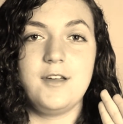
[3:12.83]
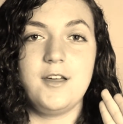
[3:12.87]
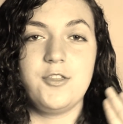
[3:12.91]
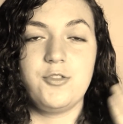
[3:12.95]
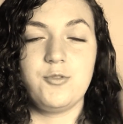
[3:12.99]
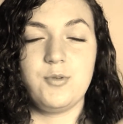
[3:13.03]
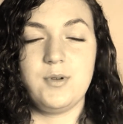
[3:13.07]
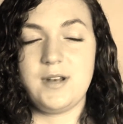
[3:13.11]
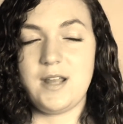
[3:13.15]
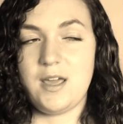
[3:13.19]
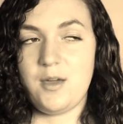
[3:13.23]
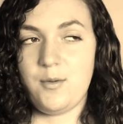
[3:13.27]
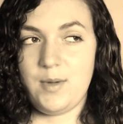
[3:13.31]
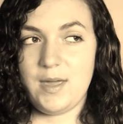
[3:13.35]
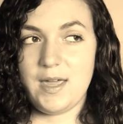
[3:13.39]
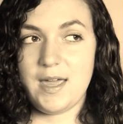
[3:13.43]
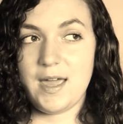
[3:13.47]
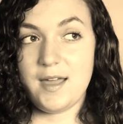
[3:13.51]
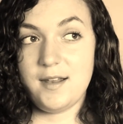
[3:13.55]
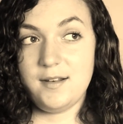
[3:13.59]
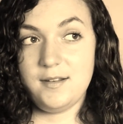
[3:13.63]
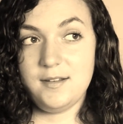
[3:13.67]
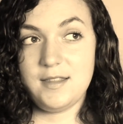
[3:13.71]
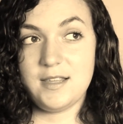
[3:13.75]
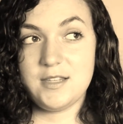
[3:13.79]
a 3-day
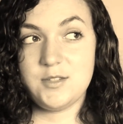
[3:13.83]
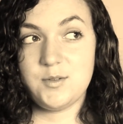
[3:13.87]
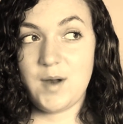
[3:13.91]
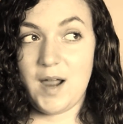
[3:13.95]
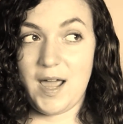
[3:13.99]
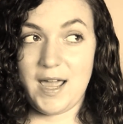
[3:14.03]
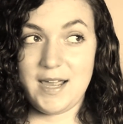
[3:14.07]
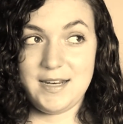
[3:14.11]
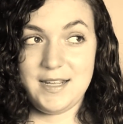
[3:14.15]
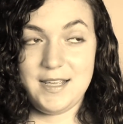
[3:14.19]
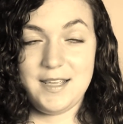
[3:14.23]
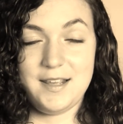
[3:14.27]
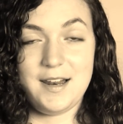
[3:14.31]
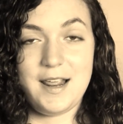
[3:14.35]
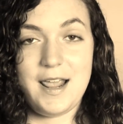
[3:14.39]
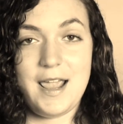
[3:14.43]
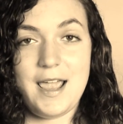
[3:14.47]
weekend. That's what I did.